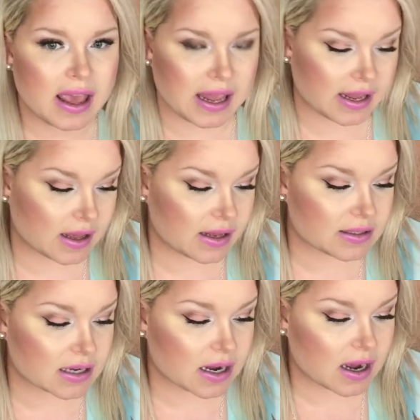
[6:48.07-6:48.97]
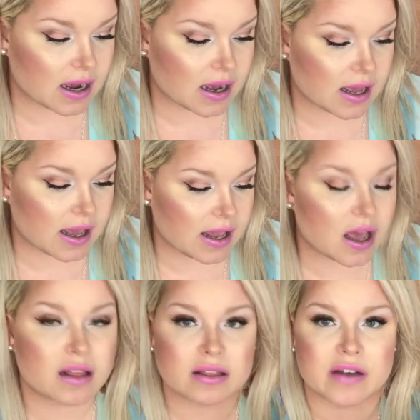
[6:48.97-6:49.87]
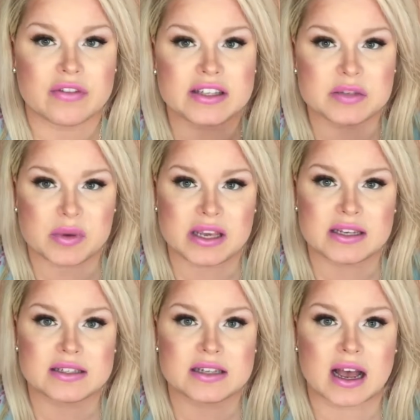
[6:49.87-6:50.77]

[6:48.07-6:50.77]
And I love this piece.